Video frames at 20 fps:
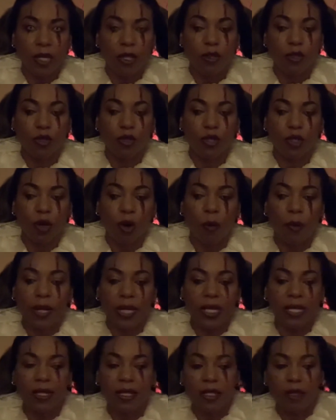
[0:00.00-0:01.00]
There's so
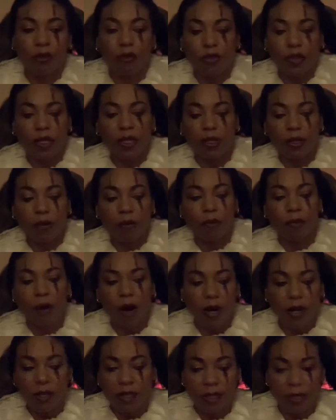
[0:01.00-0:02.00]
many different
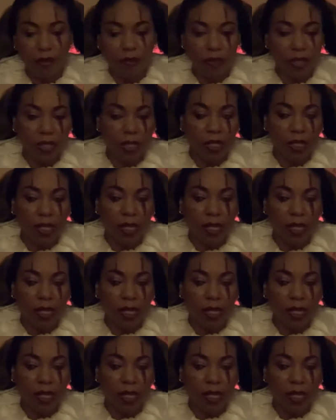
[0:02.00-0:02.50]
parts of it.